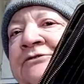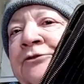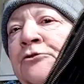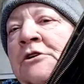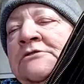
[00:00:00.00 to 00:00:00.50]

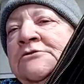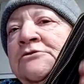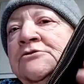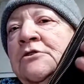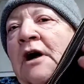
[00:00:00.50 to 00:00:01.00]
for
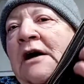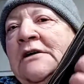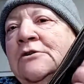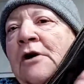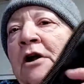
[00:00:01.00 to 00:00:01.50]

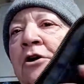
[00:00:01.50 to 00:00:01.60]
uh credit